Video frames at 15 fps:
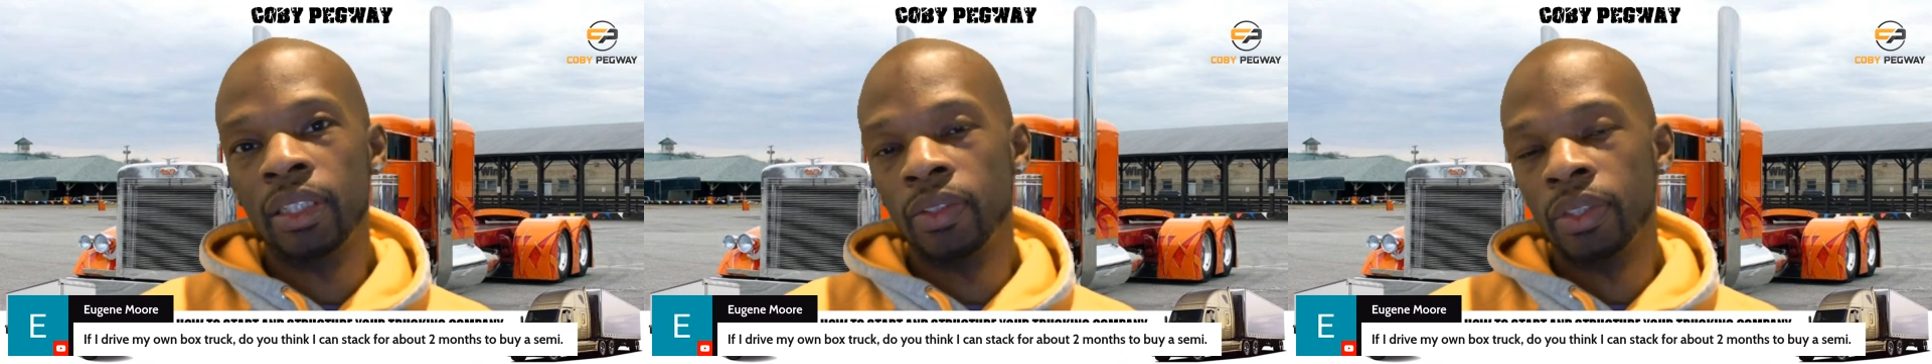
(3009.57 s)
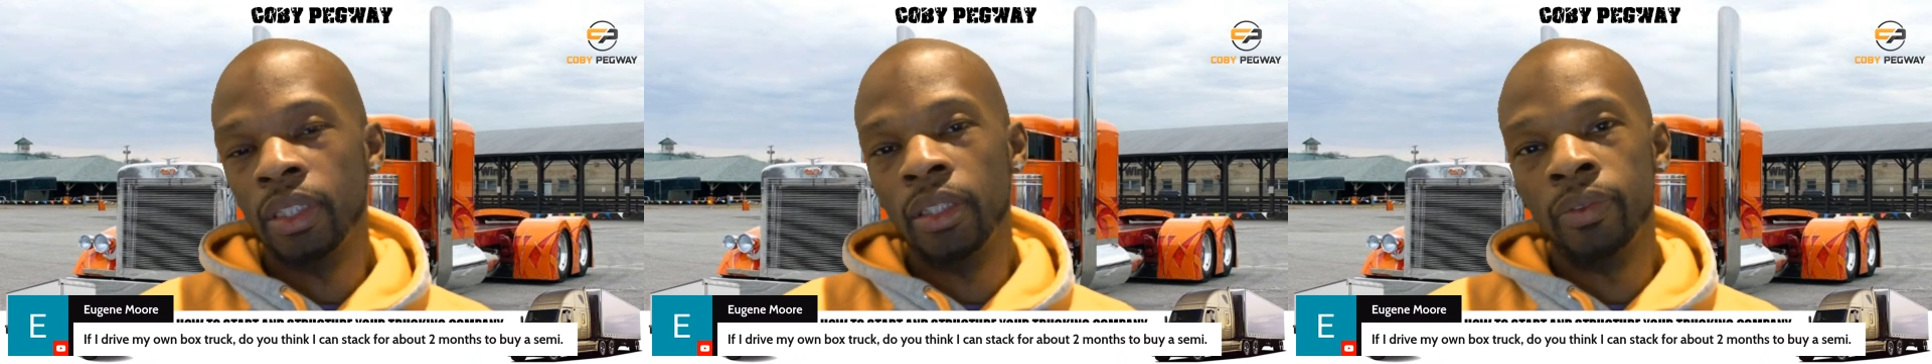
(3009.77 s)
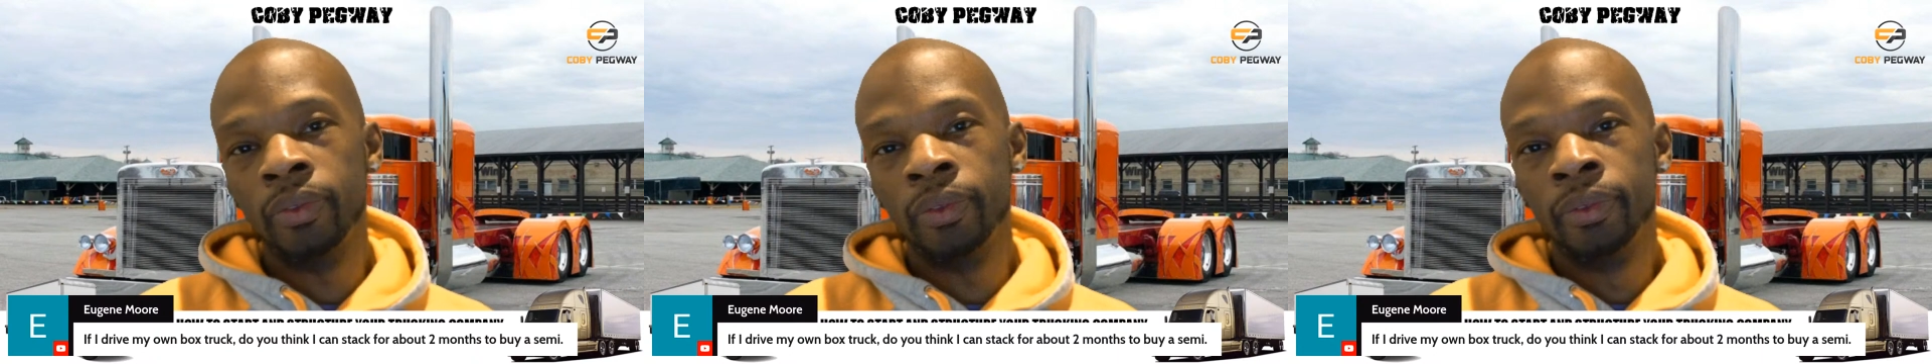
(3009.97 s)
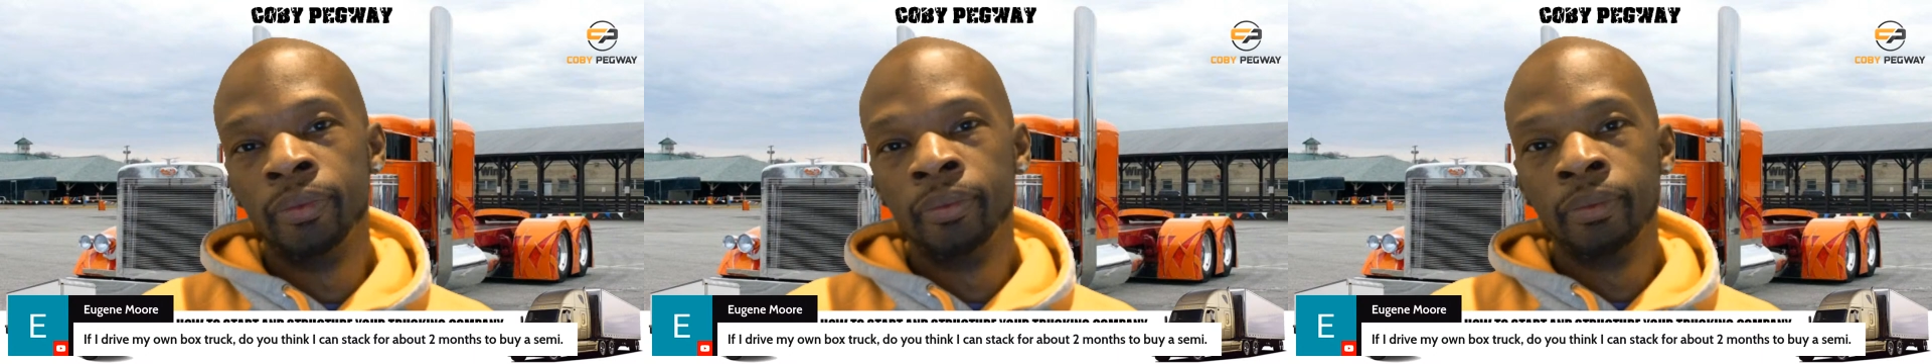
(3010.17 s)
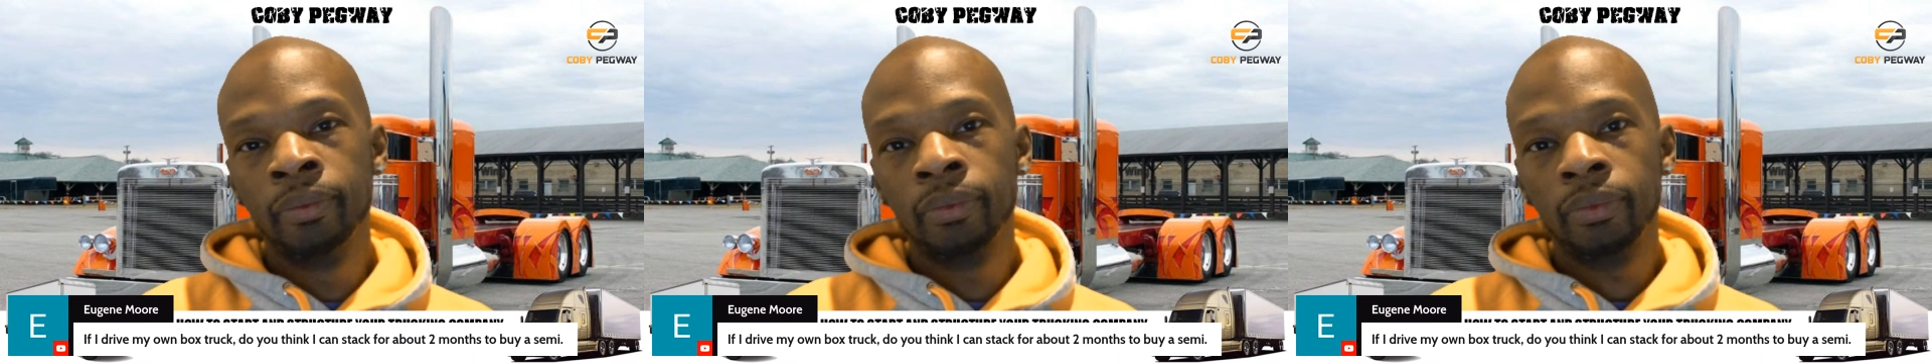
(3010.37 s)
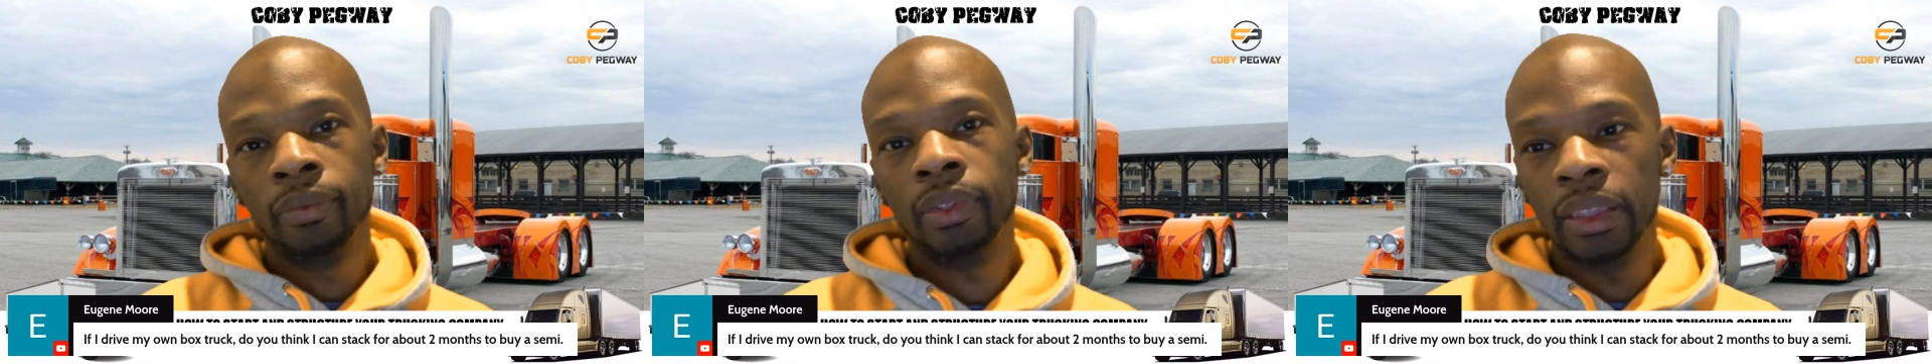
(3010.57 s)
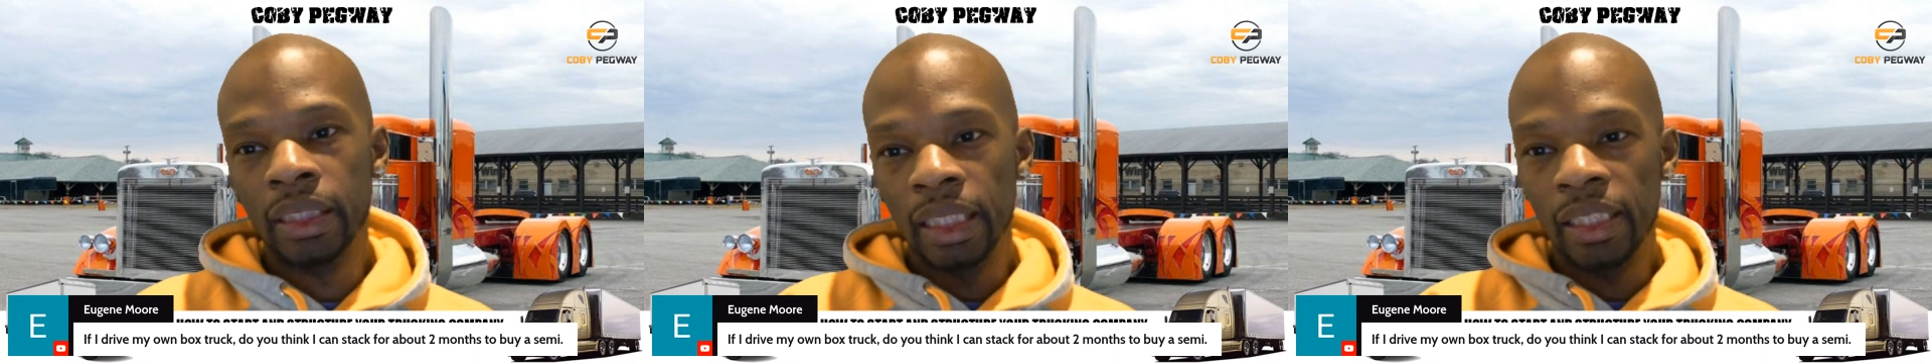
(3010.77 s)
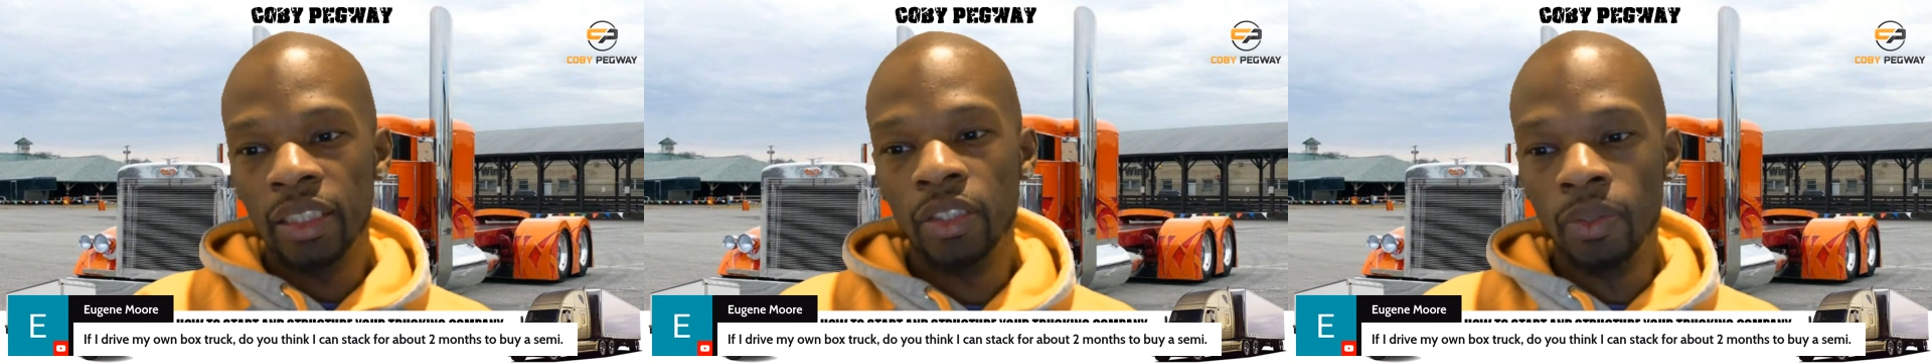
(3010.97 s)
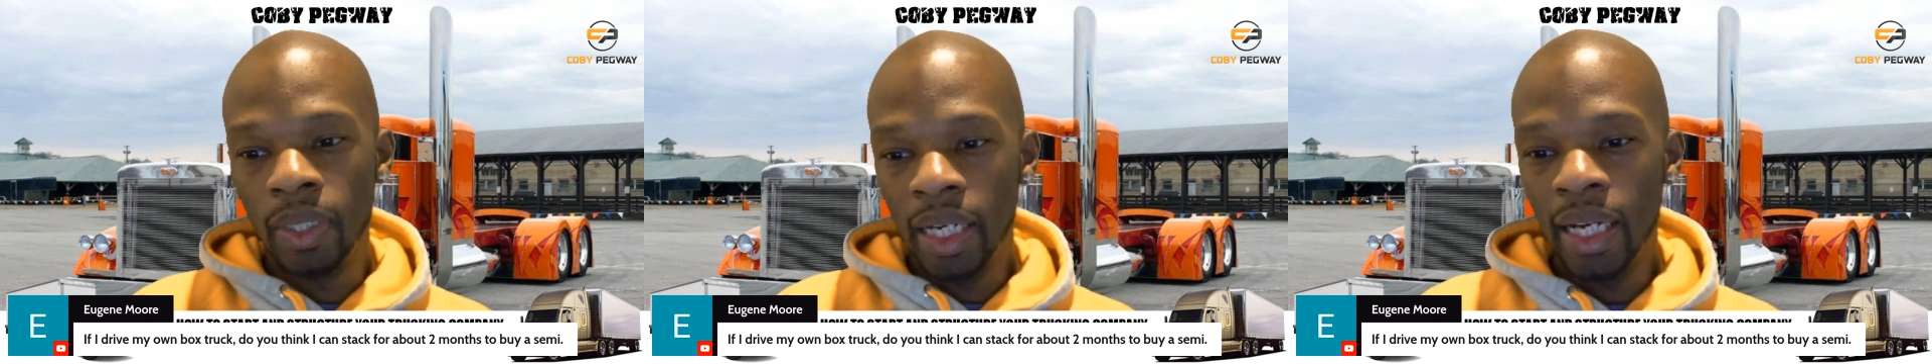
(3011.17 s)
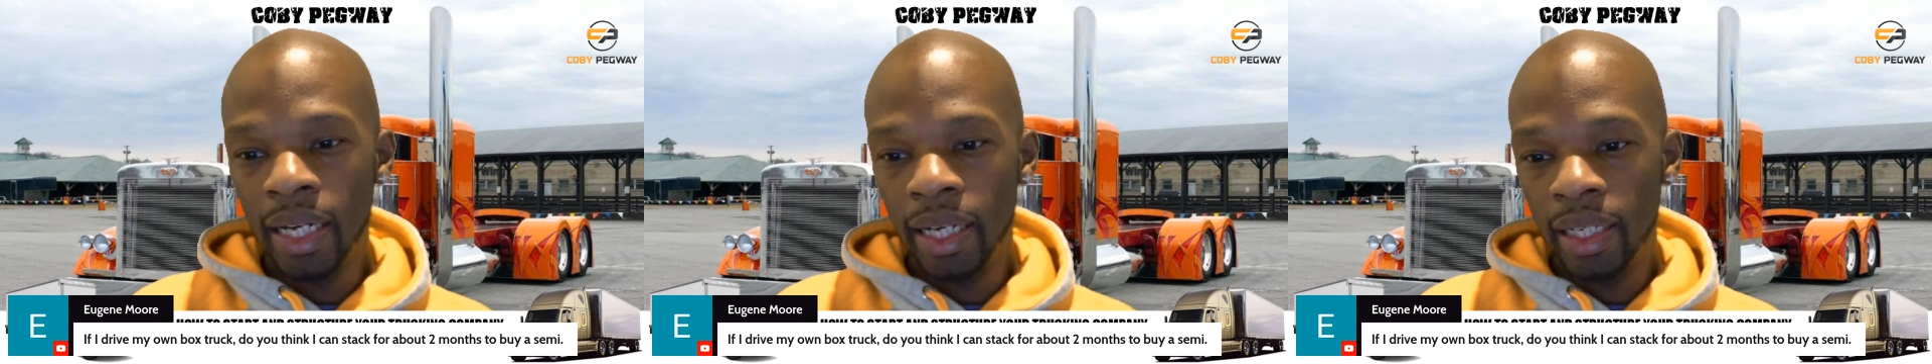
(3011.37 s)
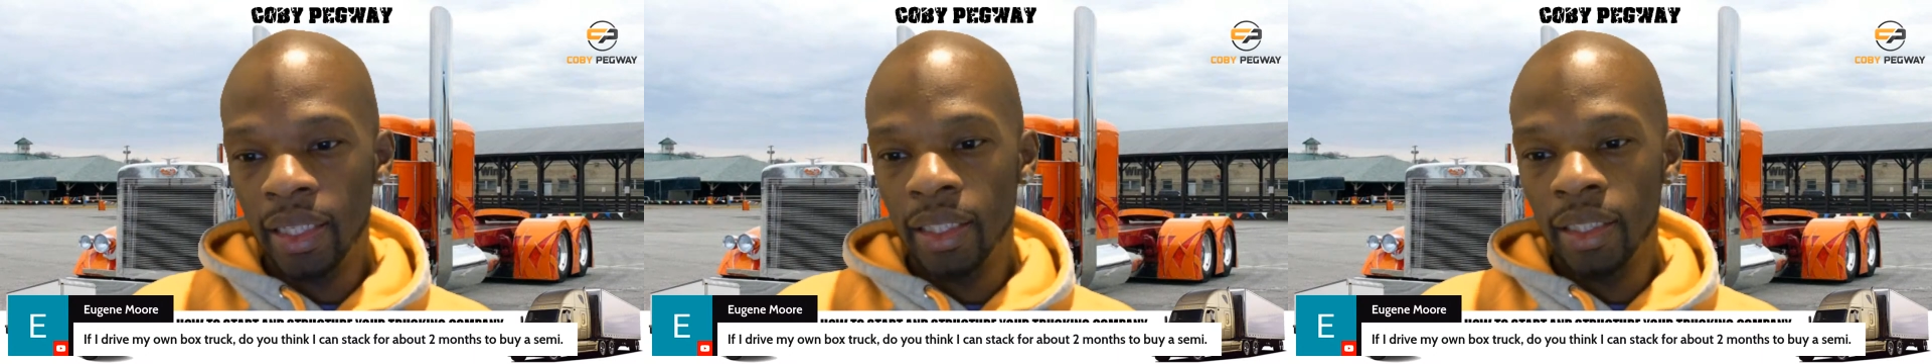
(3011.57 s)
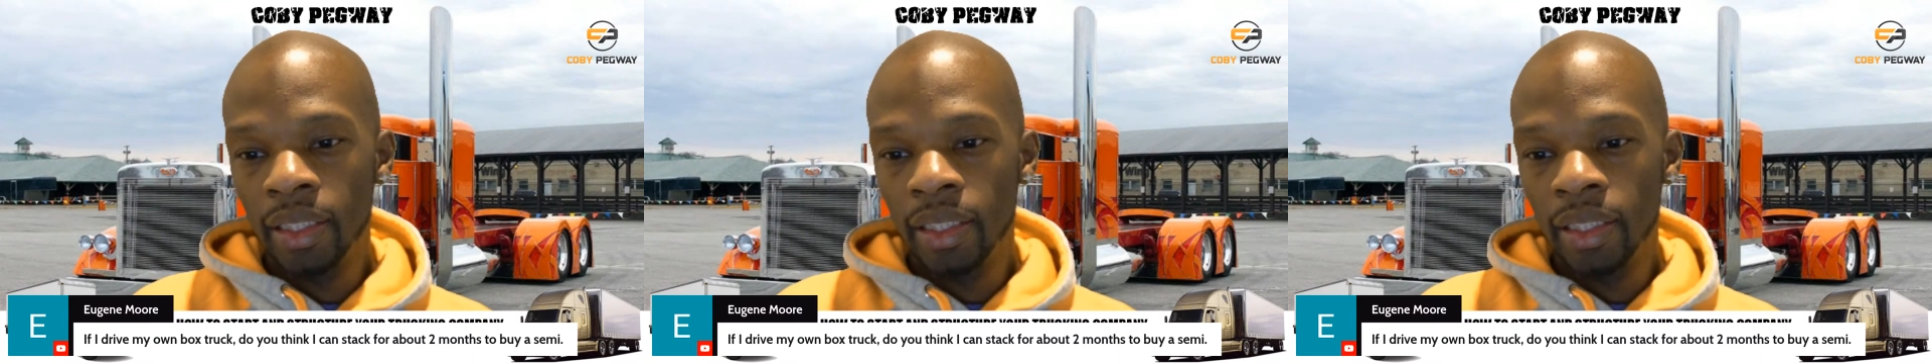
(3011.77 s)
yourself, unless you got